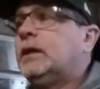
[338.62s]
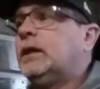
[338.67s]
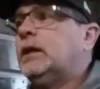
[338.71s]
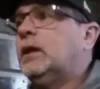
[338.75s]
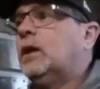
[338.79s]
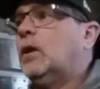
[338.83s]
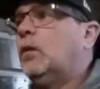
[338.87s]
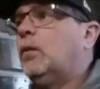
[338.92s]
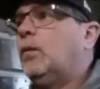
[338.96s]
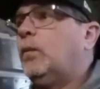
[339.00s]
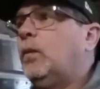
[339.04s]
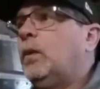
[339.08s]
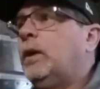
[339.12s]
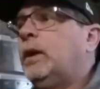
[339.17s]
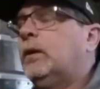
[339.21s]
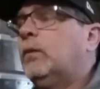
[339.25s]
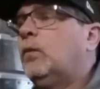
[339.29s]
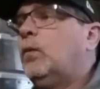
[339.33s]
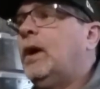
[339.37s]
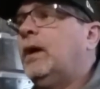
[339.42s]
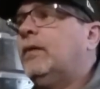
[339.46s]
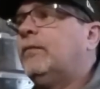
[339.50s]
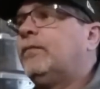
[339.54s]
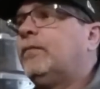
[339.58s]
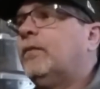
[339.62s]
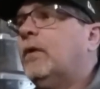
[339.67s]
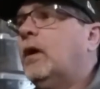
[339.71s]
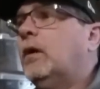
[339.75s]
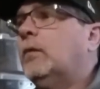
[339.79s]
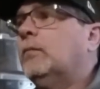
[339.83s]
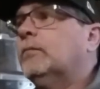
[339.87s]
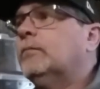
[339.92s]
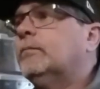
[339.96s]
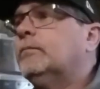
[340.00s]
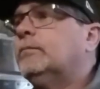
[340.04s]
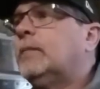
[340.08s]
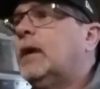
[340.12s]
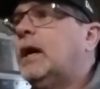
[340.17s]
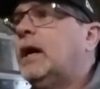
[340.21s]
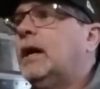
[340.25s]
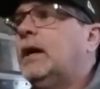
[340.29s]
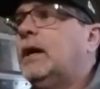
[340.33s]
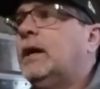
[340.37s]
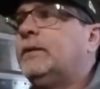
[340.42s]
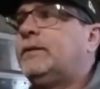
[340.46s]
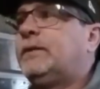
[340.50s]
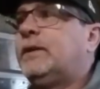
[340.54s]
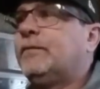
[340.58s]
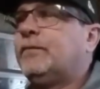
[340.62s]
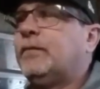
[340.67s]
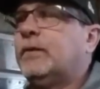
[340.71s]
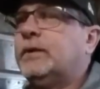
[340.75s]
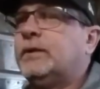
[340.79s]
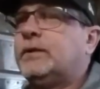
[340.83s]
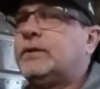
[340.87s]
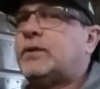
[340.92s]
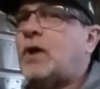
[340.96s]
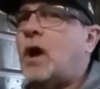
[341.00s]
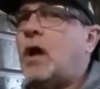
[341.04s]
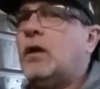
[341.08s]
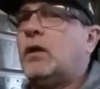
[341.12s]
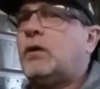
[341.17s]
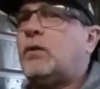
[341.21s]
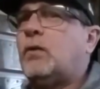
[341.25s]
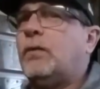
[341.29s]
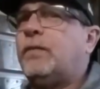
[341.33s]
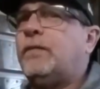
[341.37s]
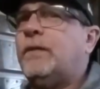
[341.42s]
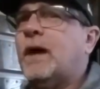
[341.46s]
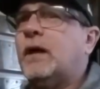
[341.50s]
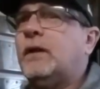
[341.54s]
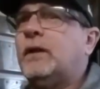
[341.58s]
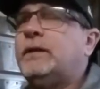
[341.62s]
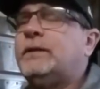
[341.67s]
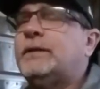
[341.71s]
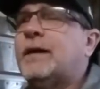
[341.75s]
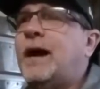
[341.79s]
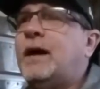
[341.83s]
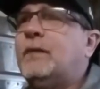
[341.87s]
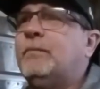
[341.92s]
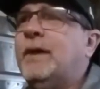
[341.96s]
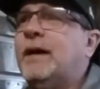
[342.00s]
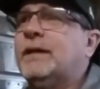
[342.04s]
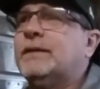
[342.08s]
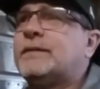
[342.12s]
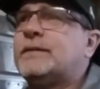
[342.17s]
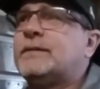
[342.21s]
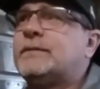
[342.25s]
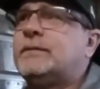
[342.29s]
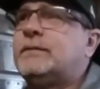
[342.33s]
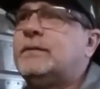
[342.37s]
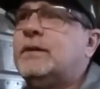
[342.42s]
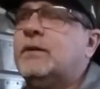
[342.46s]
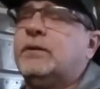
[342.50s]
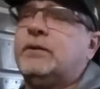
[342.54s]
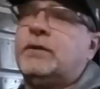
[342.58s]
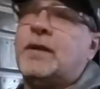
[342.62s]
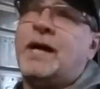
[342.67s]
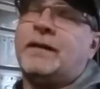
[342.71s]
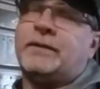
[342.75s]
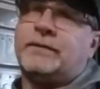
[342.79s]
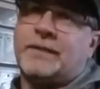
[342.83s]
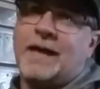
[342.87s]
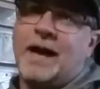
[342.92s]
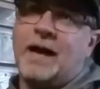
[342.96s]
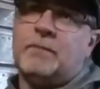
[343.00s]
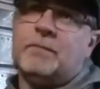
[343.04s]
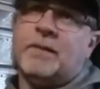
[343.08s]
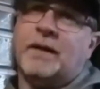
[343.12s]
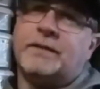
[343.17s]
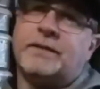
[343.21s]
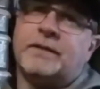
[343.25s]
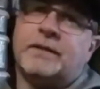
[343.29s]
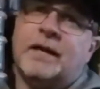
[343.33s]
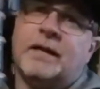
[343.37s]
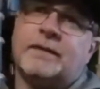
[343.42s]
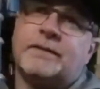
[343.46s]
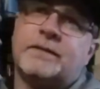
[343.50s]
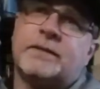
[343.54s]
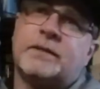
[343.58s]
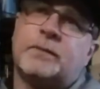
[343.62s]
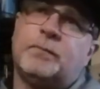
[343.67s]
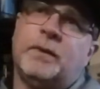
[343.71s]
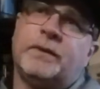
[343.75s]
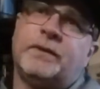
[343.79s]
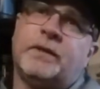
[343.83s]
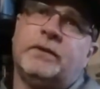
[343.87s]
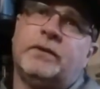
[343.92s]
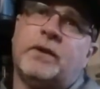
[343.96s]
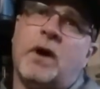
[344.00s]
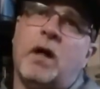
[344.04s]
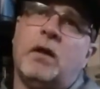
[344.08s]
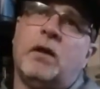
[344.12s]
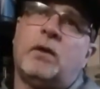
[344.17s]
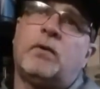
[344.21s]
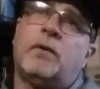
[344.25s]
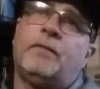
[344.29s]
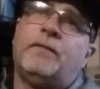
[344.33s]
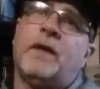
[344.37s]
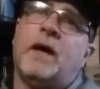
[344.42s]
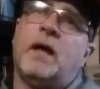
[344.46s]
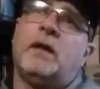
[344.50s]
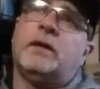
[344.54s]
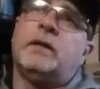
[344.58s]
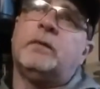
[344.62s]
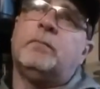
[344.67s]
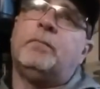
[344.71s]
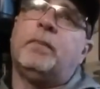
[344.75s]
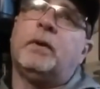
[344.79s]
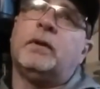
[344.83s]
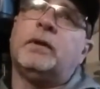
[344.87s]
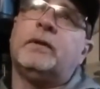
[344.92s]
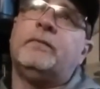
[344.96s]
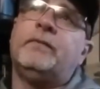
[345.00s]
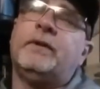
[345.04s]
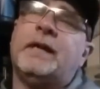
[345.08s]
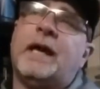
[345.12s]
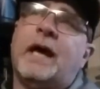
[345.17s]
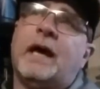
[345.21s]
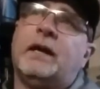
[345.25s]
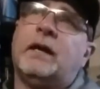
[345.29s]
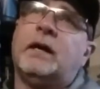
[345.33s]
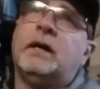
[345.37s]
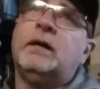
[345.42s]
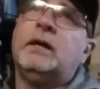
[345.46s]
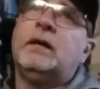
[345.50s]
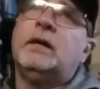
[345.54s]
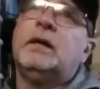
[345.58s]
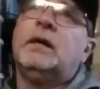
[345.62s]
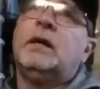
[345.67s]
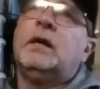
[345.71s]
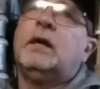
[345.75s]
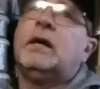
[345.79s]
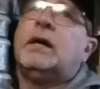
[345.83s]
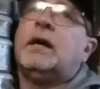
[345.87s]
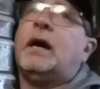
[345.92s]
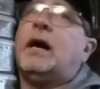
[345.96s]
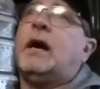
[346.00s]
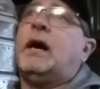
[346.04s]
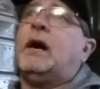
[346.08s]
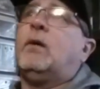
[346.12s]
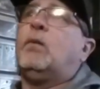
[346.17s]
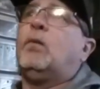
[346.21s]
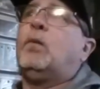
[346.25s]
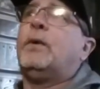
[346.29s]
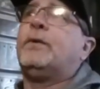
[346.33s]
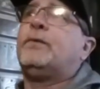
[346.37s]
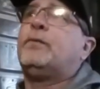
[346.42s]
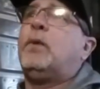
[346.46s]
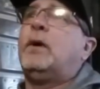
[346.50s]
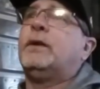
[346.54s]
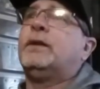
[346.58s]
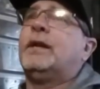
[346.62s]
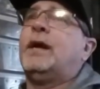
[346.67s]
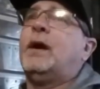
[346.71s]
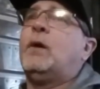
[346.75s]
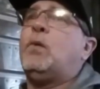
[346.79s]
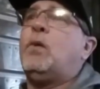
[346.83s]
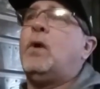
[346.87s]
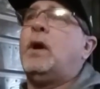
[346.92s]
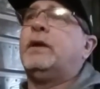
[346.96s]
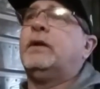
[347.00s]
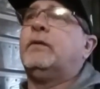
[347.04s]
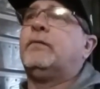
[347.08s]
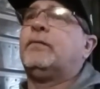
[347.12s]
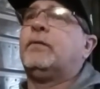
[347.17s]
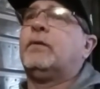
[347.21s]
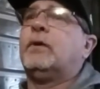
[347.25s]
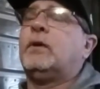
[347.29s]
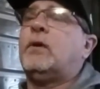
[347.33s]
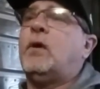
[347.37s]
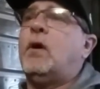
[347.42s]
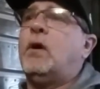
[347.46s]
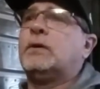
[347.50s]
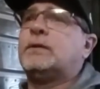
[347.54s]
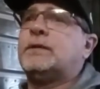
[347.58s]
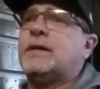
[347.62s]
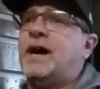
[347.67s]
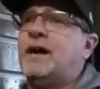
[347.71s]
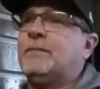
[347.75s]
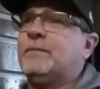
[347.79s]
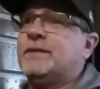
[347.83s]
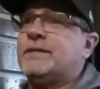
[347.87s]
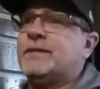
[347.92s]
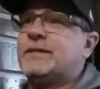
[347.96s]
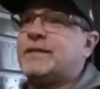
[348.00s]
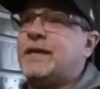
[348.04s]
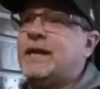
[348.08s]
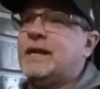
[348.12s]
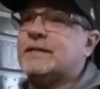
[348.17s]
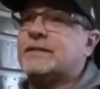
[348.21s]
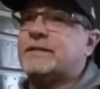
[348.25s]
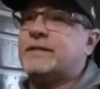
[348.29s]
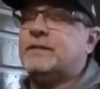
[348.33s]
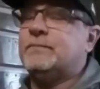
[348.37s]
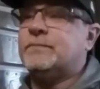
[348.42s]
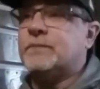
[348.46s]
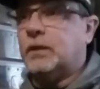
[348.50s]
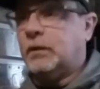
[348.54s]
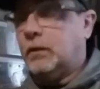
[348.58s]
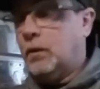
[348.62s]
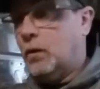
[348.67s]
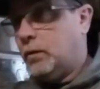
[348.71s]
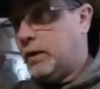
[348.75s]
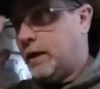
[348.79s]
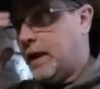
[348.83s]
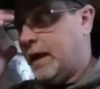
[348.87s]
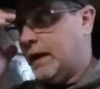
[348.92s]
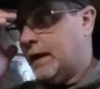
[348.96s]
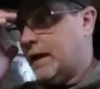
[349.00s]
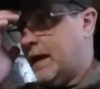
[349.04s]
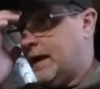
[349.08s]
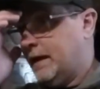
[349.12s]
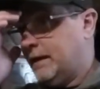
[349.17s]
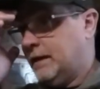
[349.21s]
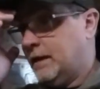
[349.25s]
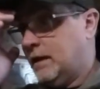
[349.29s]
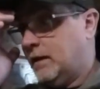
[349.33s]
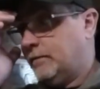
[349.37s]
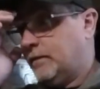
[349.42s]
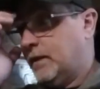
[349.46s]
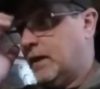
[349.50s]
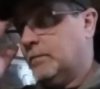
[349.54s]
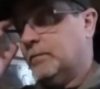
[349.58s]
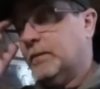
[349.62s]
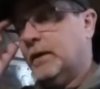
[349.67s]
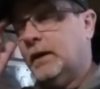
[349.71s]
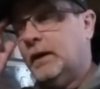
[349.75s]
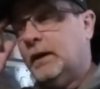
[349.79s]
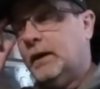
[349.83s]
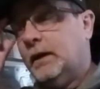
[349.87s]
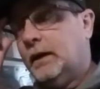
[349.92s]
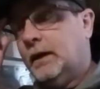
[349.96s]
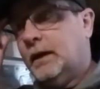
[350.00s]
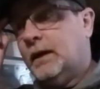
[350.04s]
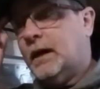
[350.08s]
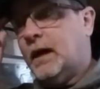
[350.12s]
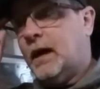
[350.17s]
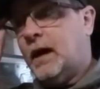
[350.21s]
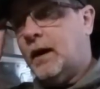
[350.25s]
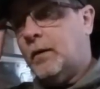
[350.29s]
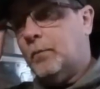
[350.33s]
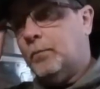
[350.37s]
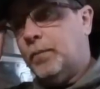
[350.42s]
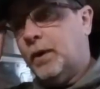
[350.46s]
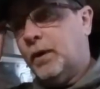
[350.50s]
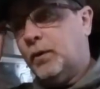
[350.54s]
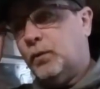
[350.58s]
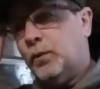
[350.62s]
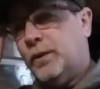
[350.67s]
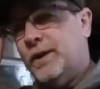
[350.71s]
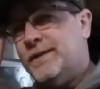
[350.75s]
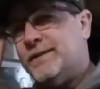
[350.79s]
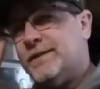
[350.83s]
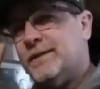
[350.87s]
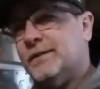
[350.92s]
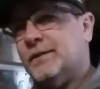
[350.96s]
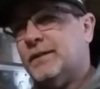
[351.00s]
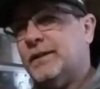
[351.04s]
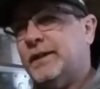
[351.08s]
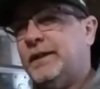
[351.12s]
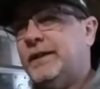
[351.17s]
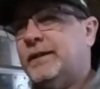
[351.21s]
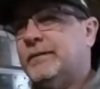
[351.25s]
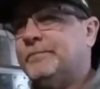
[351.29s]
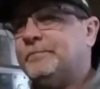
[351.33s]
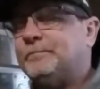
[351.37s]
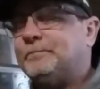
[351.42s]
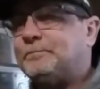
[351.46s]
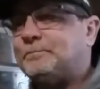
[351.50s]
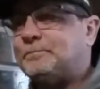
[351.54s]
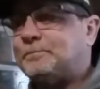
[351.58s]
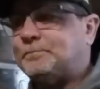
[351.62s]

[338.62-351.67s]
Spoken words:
You know, it went from a different Dolichothelli or not diamentinensis, but the Dolichothelli boliviana was one that I wanted for a long time. I just can't seem to locate any of them. But recently,